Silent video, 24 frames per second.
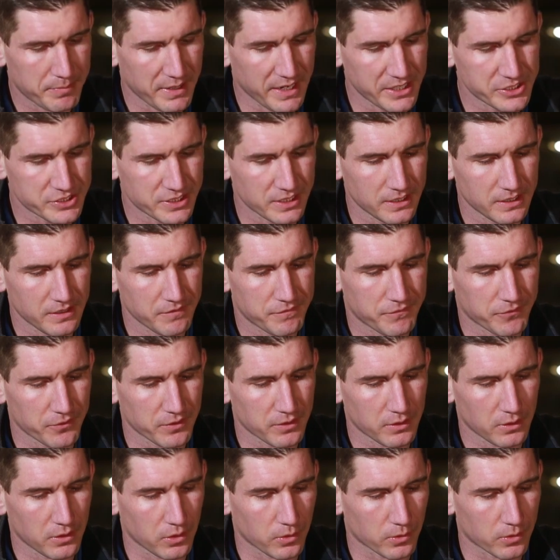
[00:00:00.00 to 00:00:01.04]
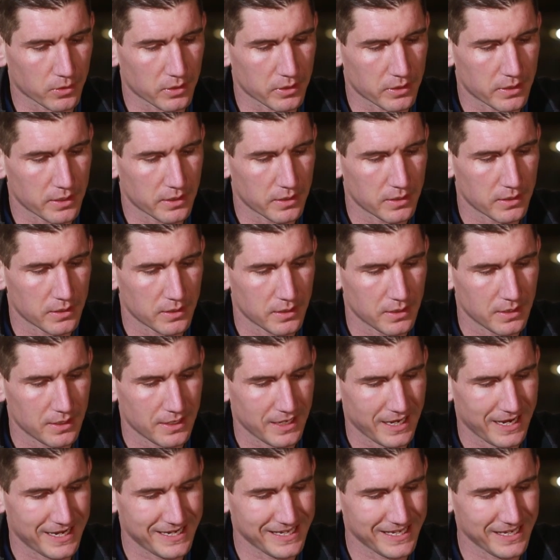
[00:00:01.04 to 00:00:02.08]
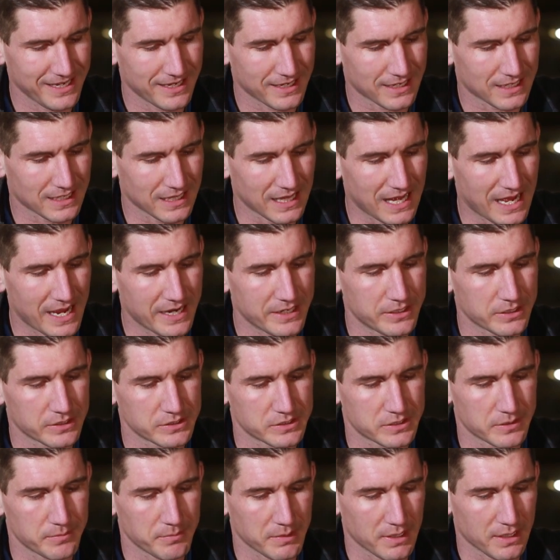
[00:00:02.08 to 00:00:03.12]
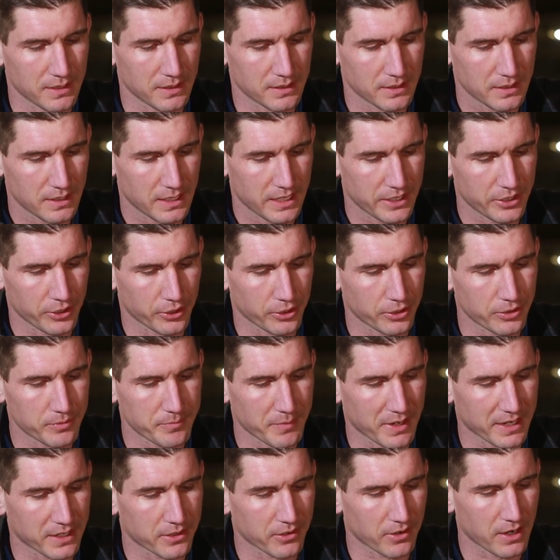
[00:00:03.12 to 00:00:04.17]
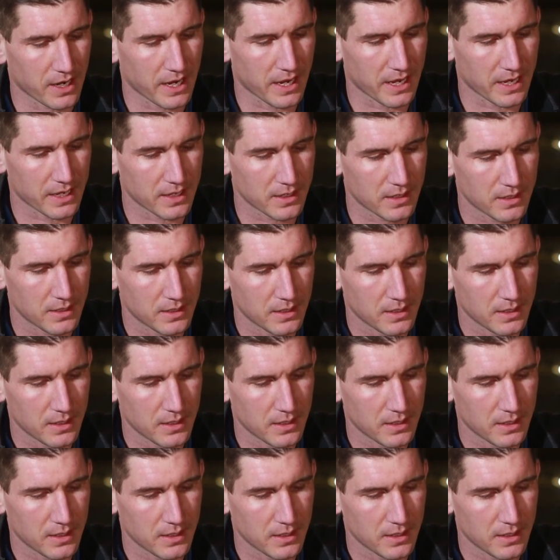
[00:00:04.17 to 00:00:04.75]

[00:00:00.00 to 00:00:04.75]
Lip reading: patiently for the Lord, and he inclined unto me and heard my cry.